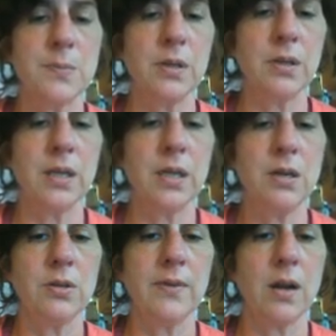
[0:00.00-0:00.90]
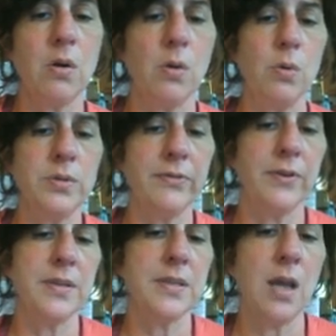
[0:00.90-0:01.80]
but look here, you've got a whole
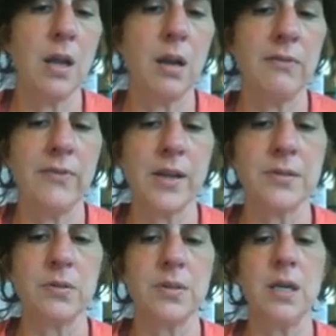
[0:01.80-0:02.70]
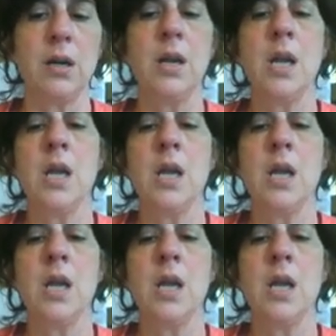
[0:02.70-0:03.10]
different set of vessels here.